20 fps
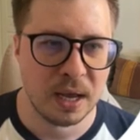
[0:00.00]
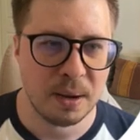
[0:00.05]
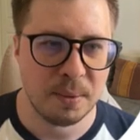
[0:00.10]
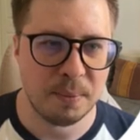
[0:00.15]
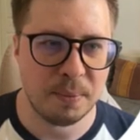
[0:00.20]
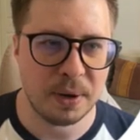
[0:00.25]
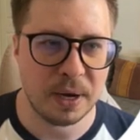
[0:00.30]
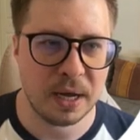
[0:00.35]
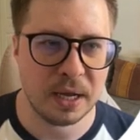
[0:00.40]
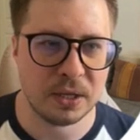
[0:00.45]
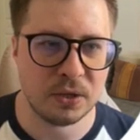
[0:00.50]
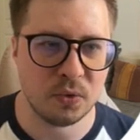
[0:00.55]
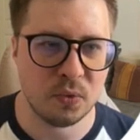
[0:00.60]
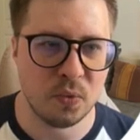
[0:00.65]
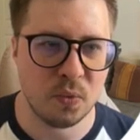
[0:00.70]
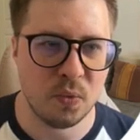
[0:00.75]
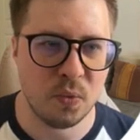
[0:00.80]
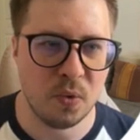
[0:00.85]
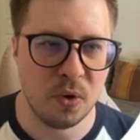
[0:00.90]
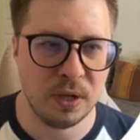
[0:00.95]
But
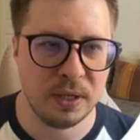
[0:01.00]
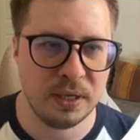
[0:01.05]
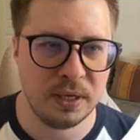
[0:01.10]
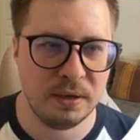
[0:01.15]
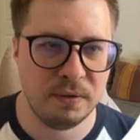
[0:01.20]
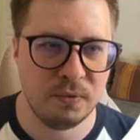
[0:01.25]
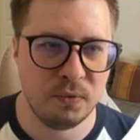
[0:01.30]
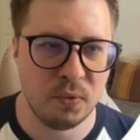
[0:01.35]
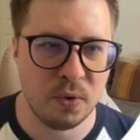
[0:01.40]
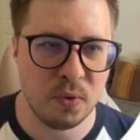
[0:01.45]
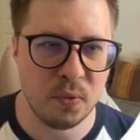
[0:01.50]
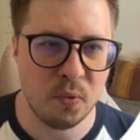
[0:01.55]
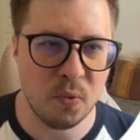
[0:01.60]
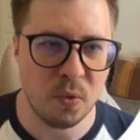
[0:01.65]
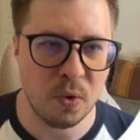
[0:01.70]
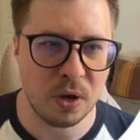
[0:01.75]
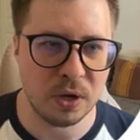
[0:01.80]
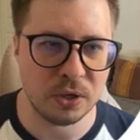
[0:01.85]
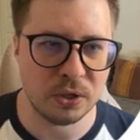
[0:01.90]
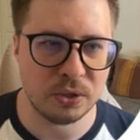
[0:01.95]
what if we
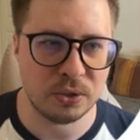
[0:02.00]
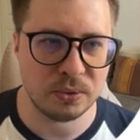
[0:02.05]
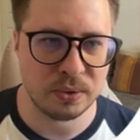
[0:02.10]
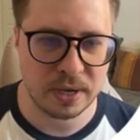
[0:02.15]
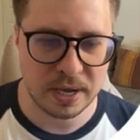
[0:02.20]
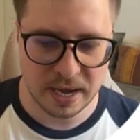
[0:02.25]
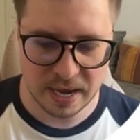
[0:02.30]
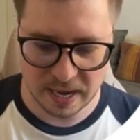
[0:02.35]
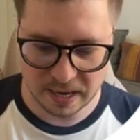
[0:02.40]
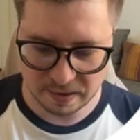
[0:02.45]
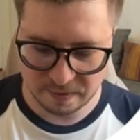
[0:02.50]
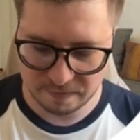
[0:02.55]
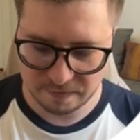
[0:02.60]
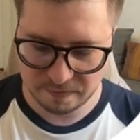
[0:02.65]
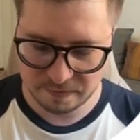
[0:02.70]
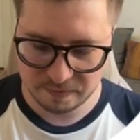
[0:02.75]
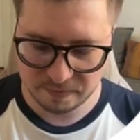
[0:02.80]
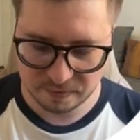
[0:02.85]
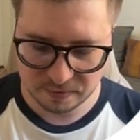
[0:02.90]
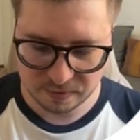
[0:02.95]
want to
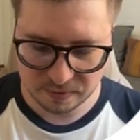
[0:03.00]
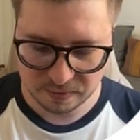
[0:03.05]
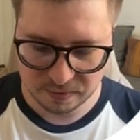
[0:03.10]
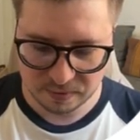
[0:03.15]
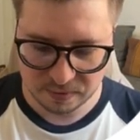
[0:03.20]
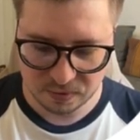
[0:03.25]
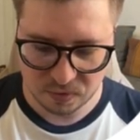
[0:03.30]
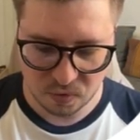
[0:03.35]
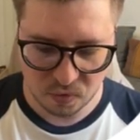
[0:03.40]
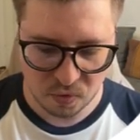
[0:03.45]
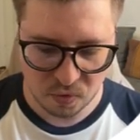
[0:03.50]
have a